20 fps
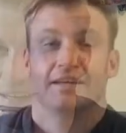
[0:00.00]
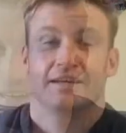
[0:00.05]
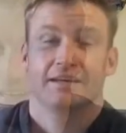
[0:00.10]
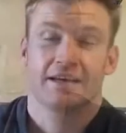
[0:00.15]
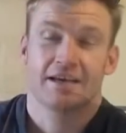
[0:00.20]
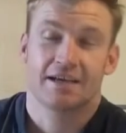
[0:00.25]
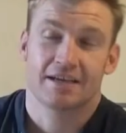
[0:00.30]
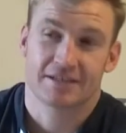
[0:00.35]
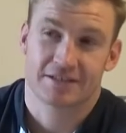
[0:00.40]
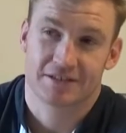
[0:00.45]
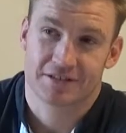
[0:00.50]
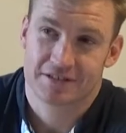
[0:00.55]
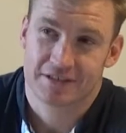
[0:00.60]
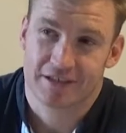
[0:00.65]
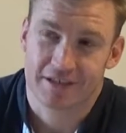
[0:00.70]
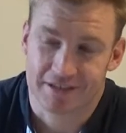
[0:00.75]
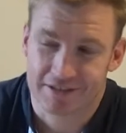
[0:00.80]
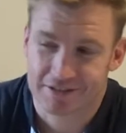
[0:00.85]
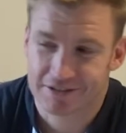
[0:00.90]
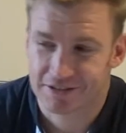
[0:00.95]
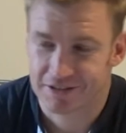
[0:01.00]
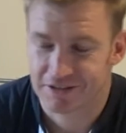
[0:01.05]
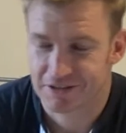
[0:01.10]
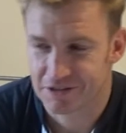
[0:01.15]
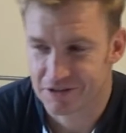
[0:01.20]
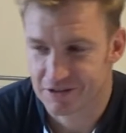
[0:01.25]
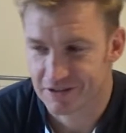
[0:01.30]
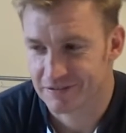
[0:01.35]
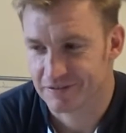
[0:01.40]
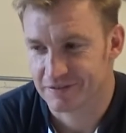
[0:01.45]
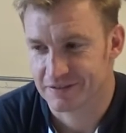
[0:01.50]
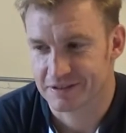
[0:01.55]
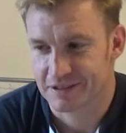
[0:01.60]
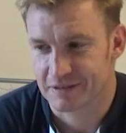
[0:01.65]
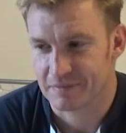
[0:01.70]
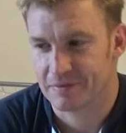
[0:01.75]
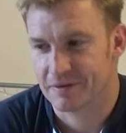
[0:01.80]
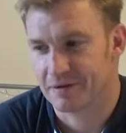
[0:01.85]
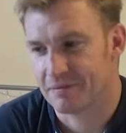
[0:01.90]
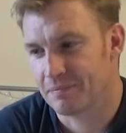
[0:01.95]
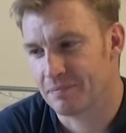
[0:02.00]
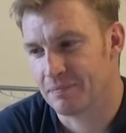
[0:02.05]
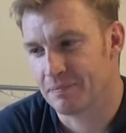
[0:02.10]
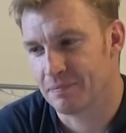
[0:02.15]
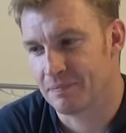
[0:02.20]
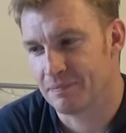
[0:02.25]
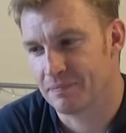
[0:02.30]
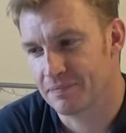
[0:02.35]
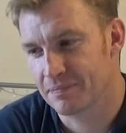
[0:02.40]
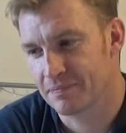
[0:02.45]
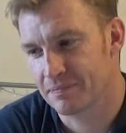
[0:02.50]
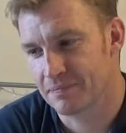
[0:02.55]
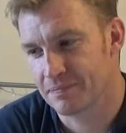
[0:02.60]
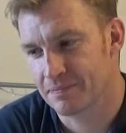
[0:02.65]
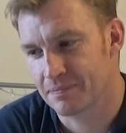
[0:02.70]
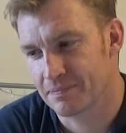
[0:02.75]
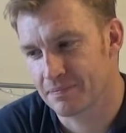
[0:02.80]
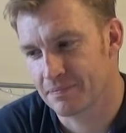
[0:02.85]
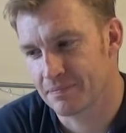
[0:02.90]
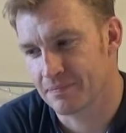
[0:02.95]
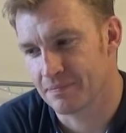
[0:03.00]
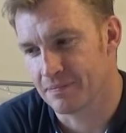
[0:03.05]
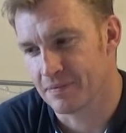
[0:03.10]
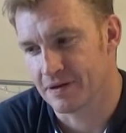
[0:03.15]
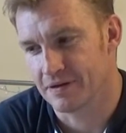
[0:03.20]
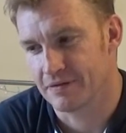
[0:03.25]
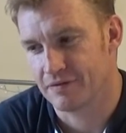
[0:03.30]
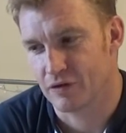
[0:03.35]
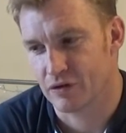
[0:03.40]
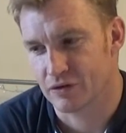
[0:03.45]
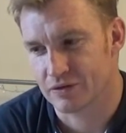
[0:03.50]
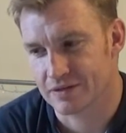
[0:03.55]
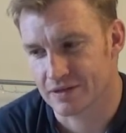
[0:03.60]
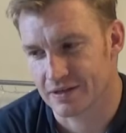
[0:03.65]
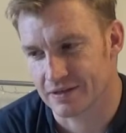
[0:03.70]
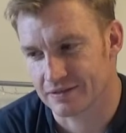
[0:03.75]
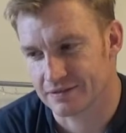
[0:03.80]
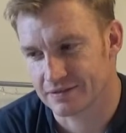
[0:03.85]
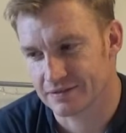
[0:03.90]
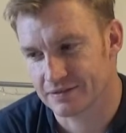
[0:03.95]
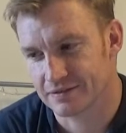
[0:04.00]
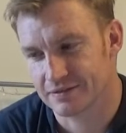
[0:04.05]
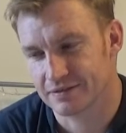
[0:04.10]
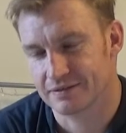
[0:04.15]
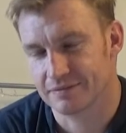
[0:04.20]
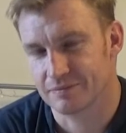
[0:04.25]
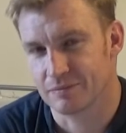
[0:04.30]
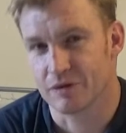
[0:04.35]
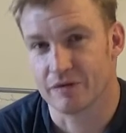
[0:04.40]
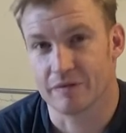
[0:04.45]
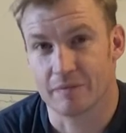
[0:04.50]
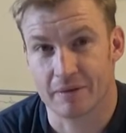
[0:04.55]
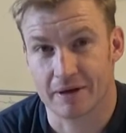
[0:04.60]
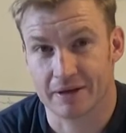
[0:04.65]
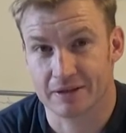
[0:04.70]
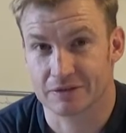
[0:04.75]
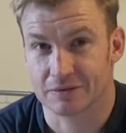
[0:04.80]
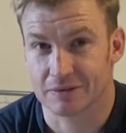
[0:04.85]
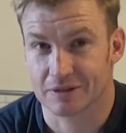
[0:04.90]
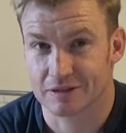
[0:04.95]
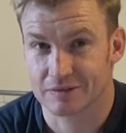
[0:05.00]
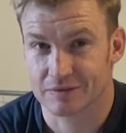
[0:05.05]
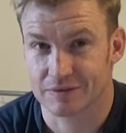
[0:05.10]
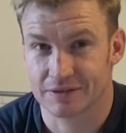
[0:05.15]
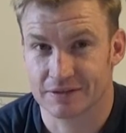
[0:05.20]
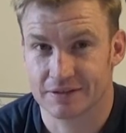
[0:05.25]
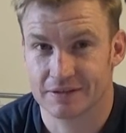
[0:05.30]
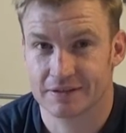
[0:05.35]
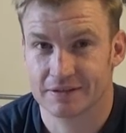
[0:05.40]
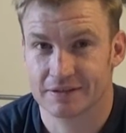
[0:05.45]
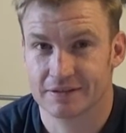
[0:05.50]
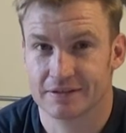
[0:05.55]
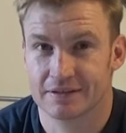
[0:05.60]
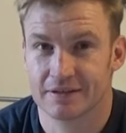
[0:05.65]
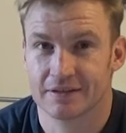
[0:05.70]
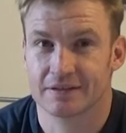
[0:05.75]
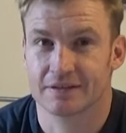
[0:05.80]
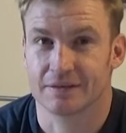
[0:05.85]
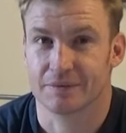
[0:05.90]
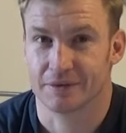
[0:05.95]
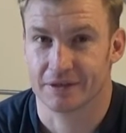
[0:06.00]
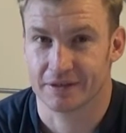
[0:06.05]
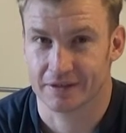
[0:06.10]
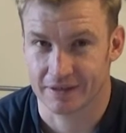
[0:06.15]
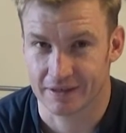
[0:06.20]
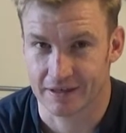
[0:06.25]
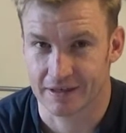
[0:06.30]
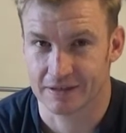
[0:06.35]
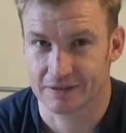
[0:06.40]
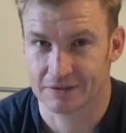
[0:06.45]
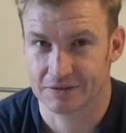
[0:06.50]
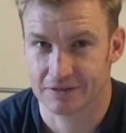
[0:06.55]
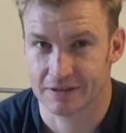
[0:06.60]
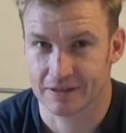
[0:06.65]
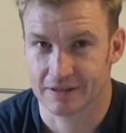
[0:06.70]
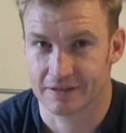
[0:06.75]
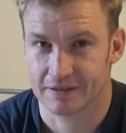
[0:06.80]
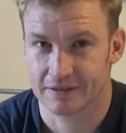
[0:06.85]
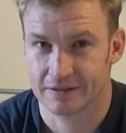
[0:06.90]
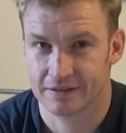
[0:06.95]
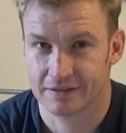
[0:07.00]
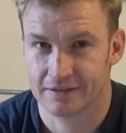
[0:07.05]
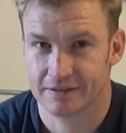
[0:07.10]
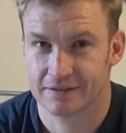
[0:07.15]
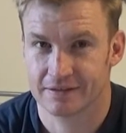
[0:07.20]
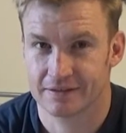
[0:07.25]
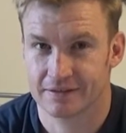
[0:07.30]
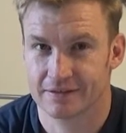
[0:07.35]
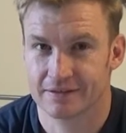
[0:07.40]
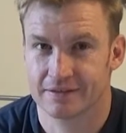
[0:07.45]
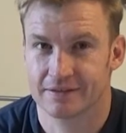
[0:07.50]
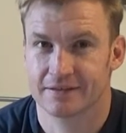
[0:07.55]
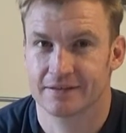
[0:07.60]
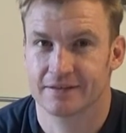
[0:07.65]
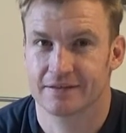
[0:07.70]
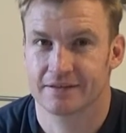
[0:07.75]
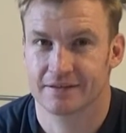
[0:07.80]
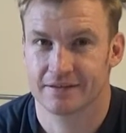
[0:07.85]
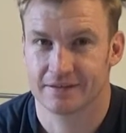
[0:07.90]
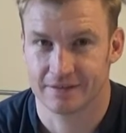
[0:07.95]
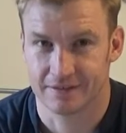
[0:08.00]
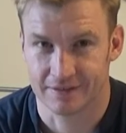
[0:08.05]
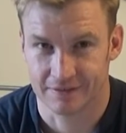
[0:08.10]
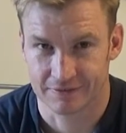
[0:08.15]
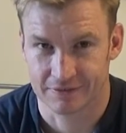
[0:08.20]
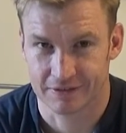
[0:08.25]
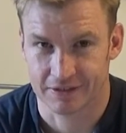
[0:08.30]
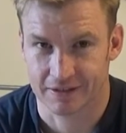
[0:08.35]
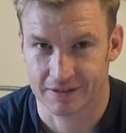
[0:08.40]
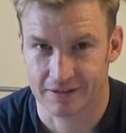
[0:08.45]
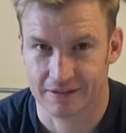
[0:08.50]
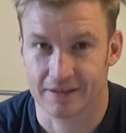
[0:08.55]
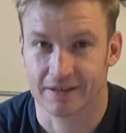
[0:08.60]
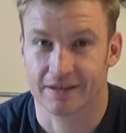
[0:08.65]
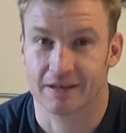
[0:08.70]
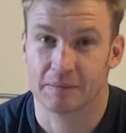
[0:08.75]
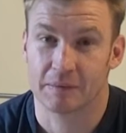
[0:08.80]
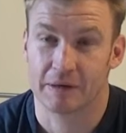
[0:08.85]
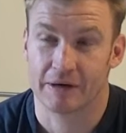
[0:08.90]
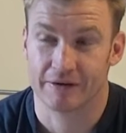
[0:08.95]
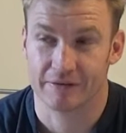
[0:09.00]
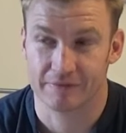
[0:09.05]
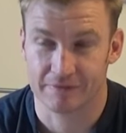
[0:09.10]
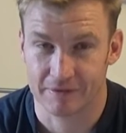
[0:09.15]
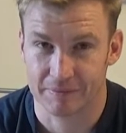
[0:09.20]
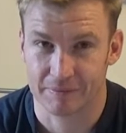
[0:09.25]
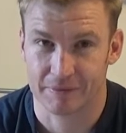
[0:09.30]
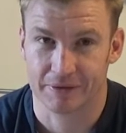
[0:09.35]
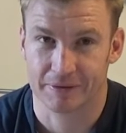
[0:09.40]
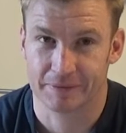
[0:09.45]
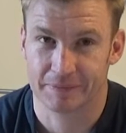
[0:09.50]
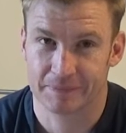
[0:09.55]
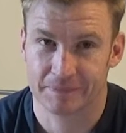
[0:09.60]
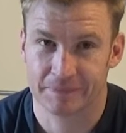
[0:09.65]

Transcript: Yes, yeah, I started a new life in December. My fiance's moving back to Oxford, so we're going to get a house together, live together, and then get married in February.